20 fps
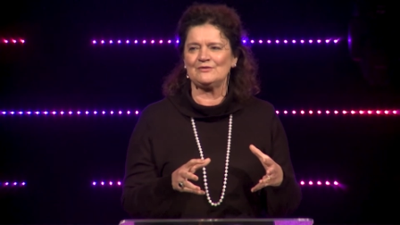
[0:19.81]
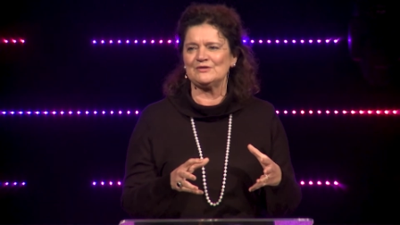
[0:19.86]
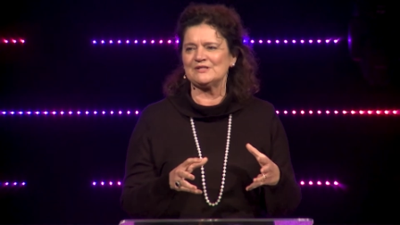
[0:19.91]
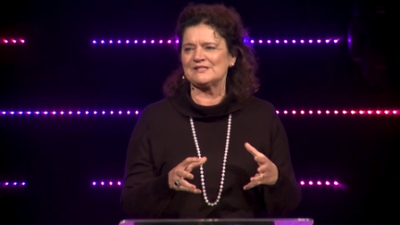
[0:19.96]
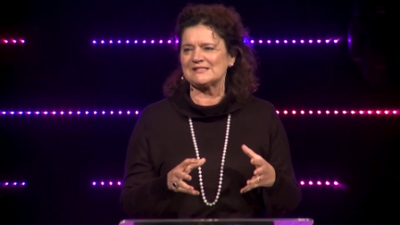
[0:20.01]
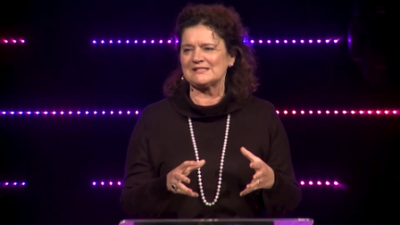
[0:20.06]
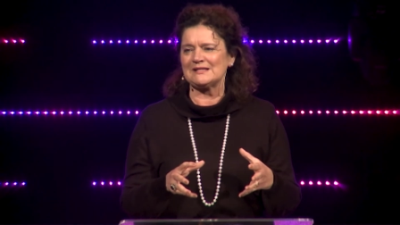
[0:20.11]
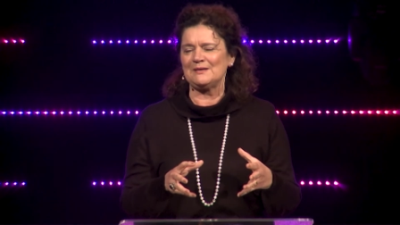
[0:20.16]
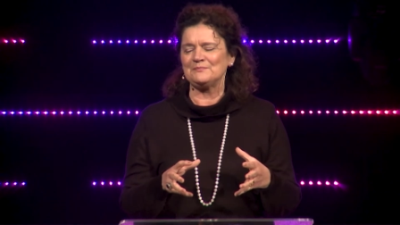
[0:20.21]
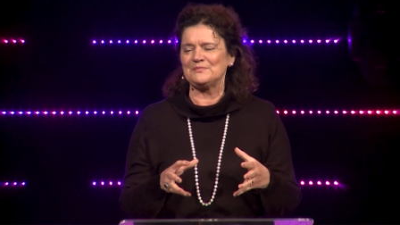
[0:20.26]
is
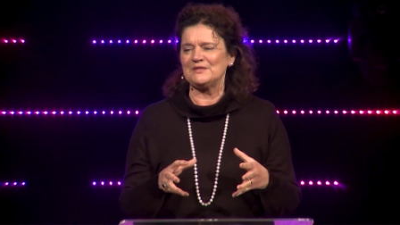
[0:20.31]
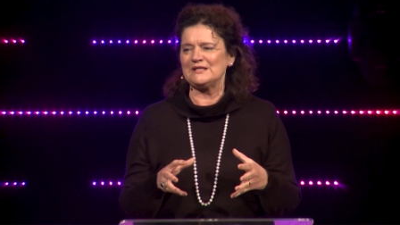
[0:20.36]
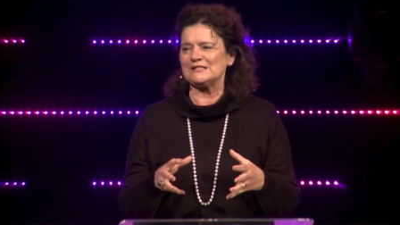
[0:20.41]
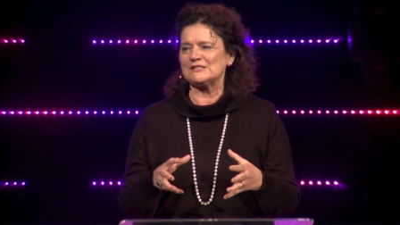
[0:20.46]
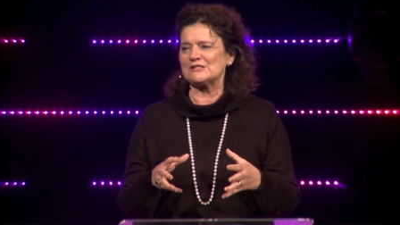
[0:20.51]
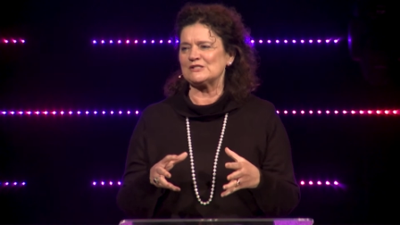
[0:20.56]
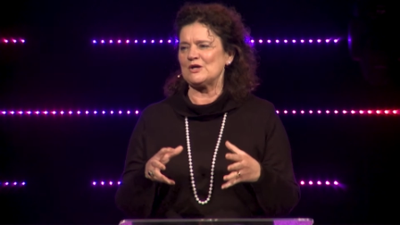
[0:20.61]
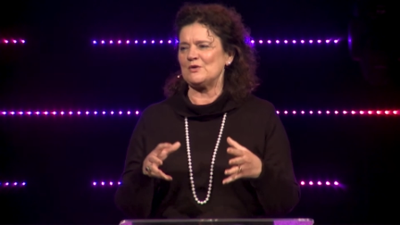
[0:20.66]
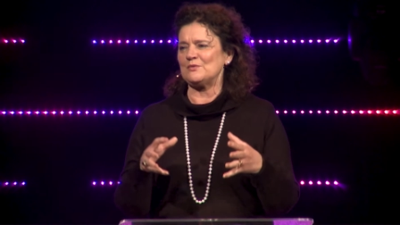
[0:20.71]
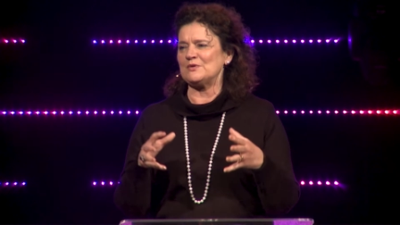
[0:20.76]
something
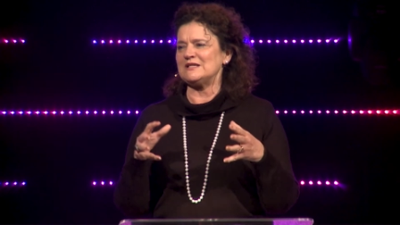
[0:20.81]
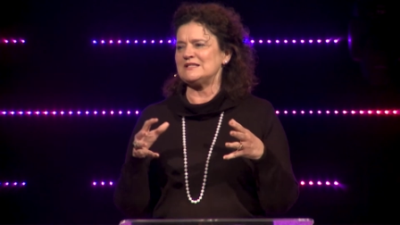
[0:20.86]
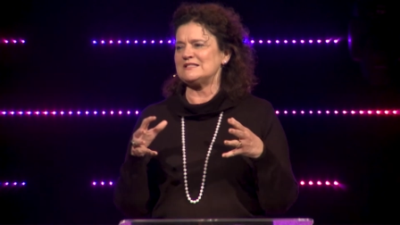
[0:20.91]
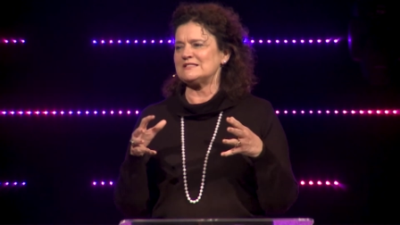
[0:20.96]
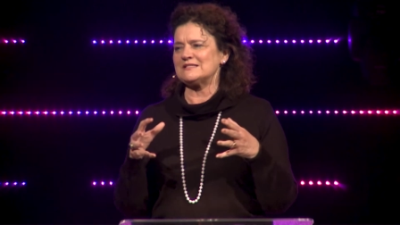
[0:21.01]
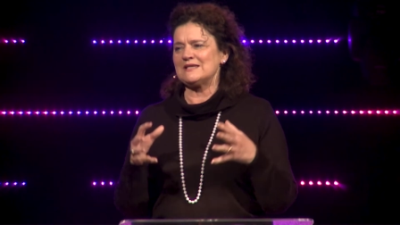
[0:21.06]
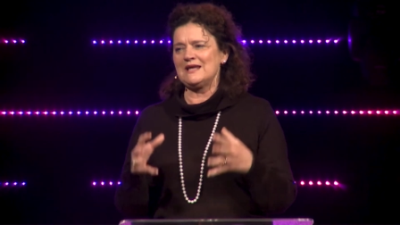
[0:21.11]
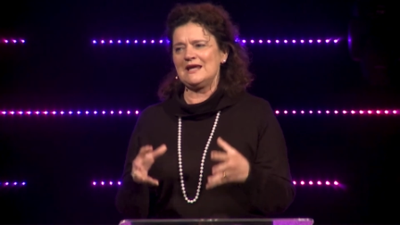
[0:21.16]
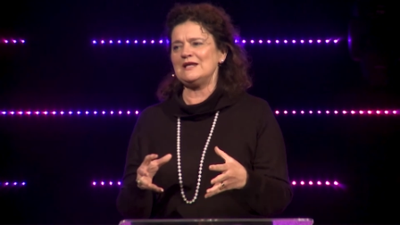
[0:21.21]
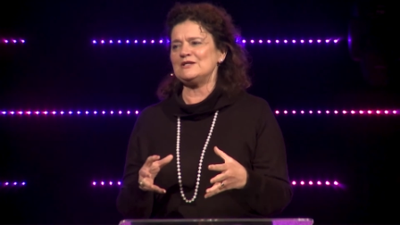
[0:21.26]
so
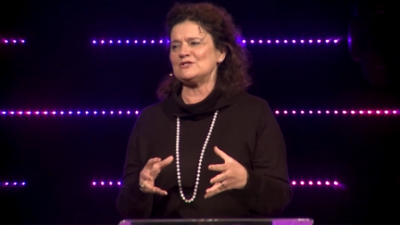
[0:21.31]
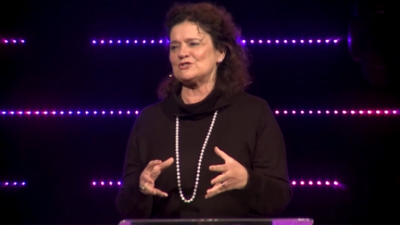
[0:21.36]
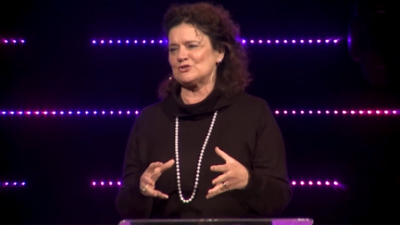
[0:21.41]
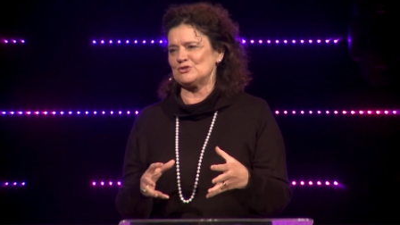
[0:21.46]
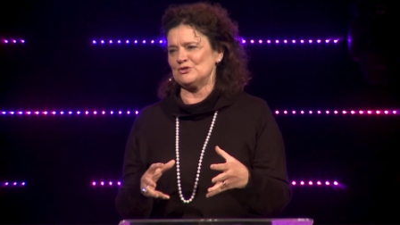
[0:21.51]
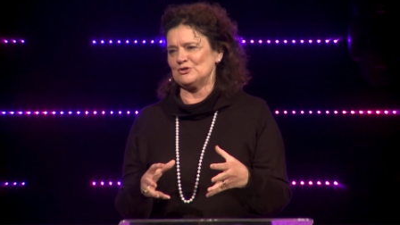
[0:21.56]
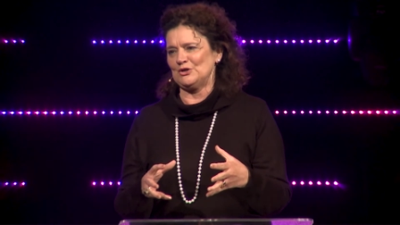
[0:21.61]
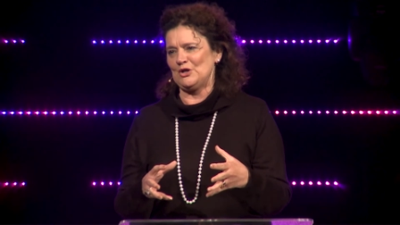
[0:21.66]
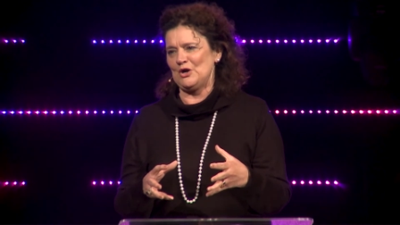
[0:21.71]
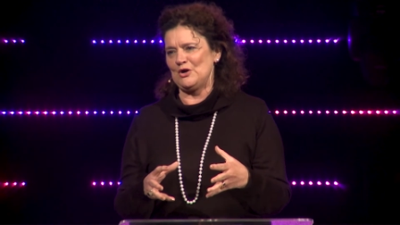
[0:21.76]

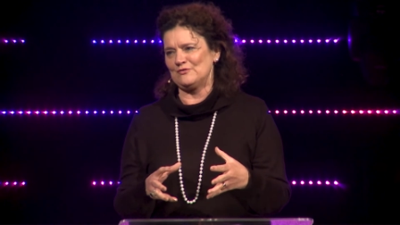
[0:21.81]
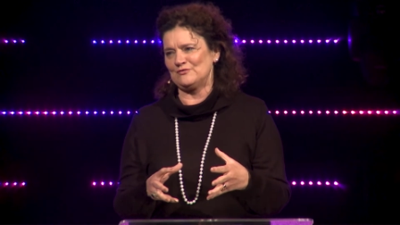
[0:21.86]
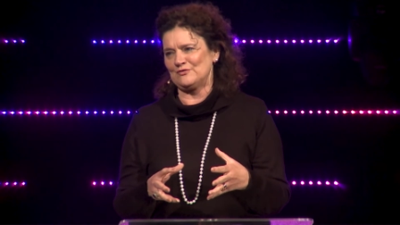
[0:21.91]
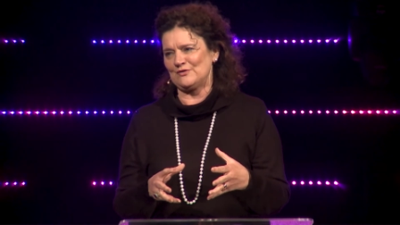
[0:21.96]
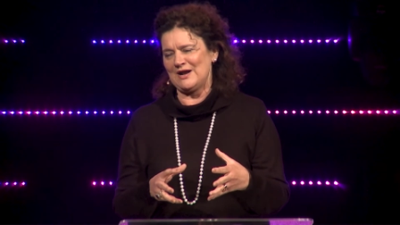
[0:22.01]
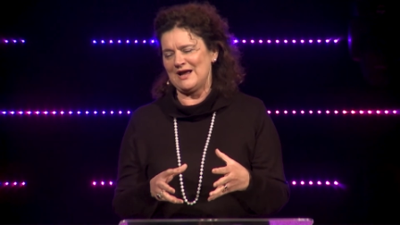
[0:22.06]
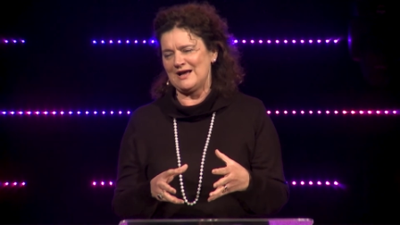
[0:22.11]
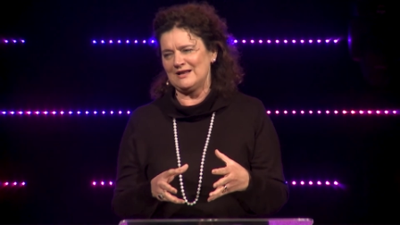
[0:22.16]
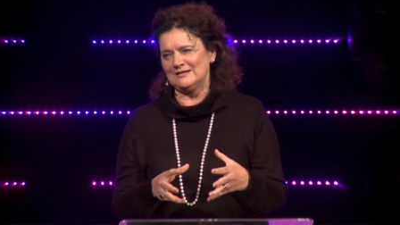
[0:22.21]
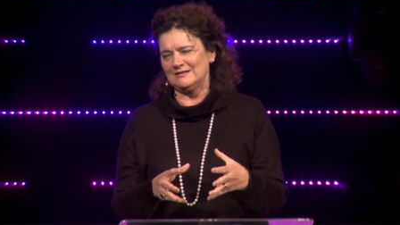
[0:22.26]
intentional over
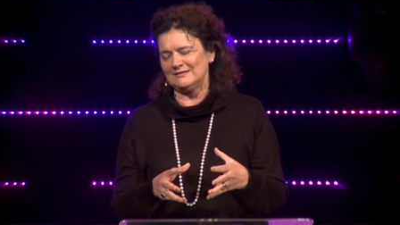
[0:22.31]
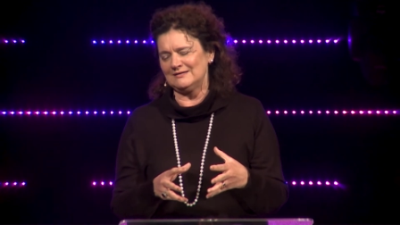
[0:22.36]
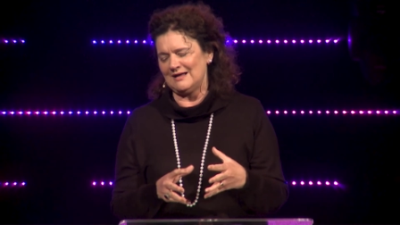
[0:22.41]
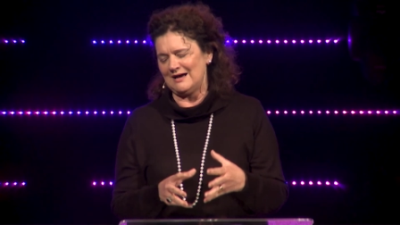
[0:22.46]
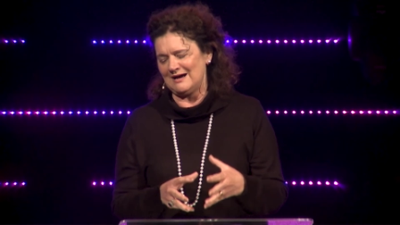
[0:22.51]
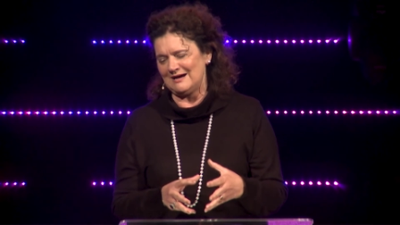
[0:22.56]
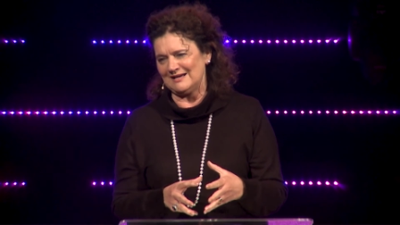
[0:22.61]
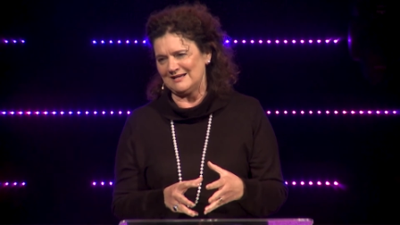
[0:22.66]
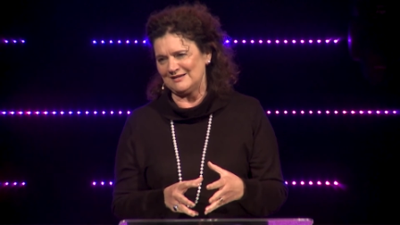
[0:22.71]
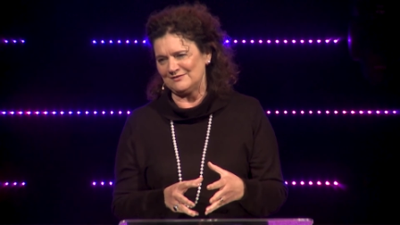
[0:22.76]
our
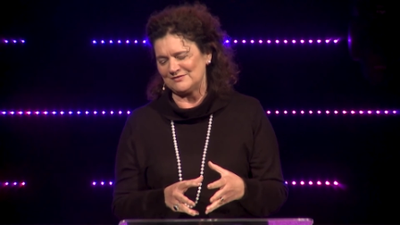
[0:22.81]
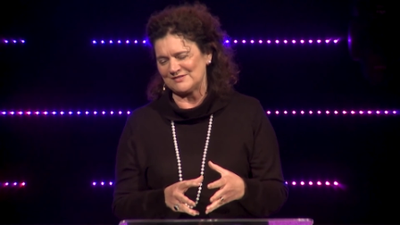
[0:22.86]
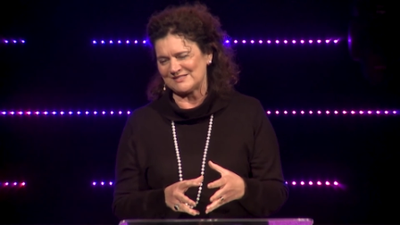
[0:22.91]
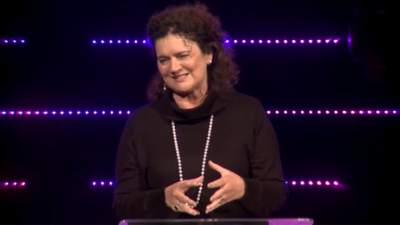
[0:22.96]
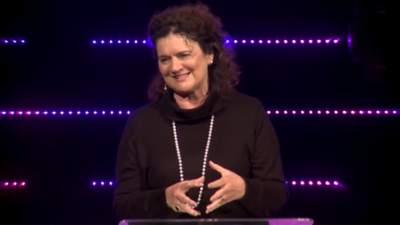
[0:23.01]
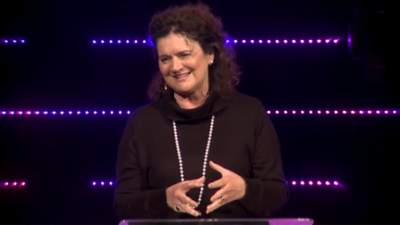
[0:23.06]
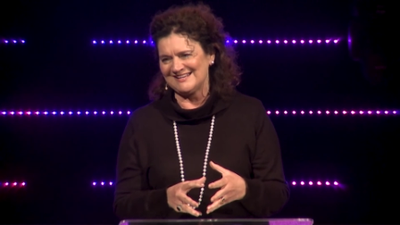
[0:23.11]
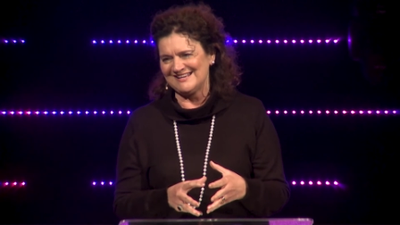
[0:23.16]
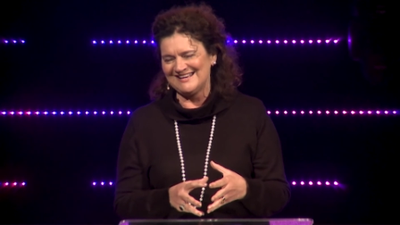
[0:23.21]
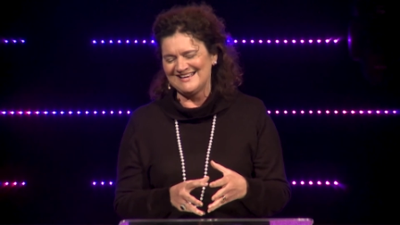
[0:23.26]
lives,